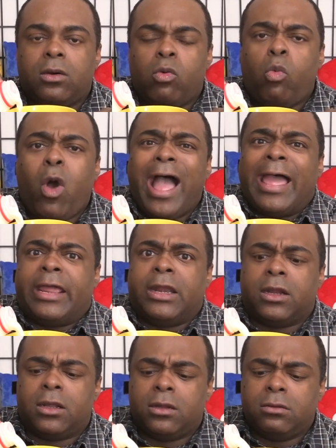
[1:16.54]
What?
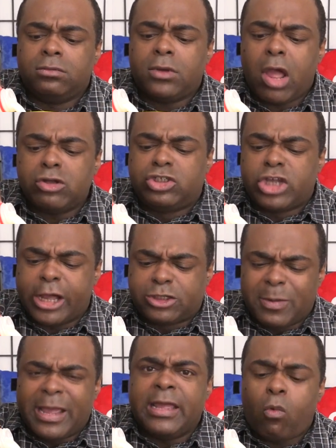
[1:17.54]
Don't judge
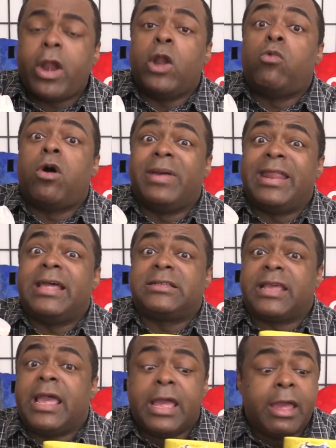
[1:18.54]
me. Wonder Woman
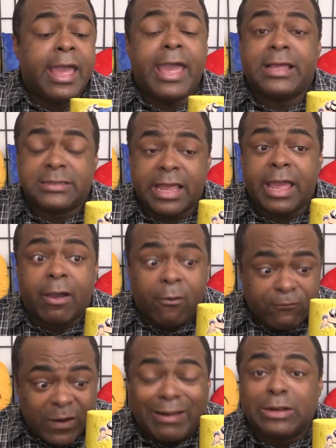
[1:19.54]
is a
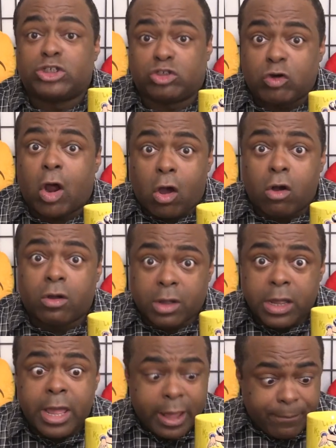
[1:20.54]
very
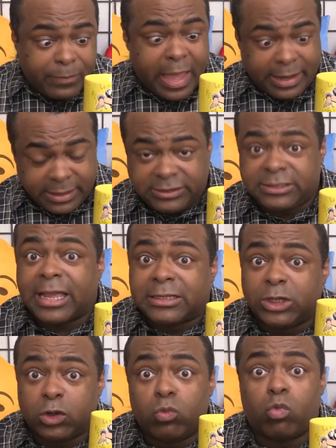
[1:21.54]
strong and
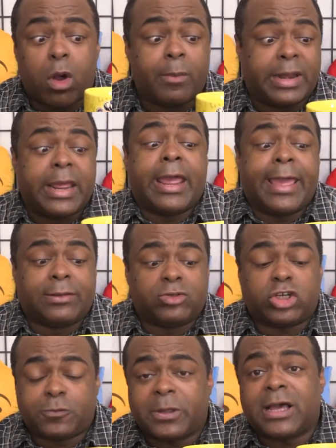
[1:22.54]
sexy woman, and
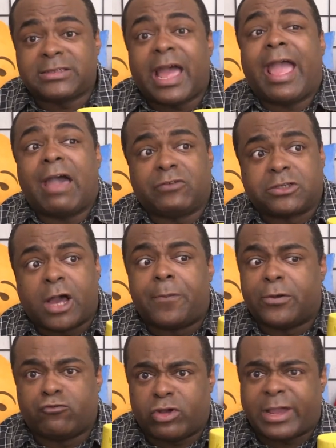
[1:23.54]
just because I have this
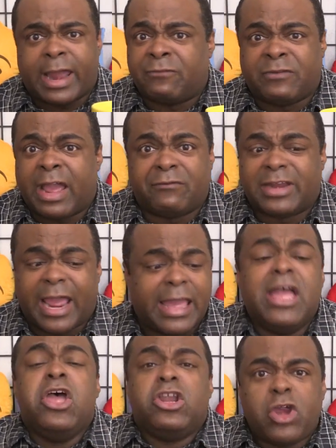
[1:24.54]
cup and drink out of it every
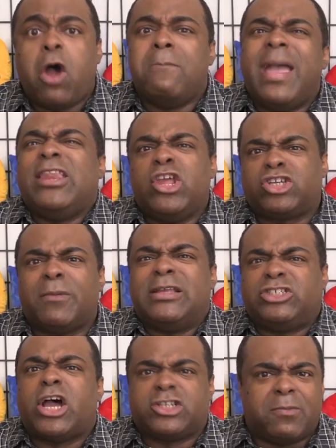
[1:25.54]
day, don't mean you should be
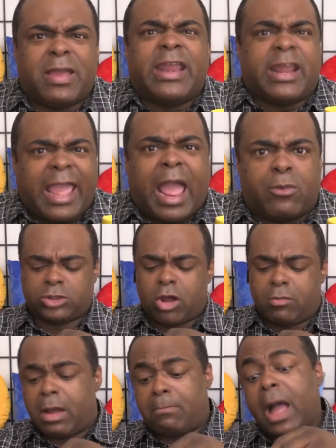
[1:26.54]
judging me in the camera.
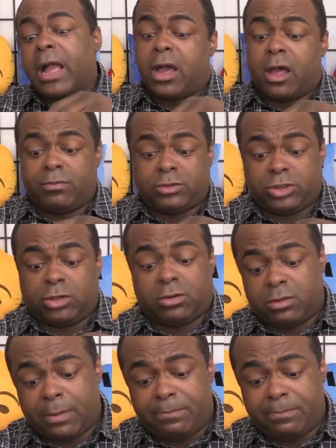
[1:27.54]
Talk about my cup, shoot,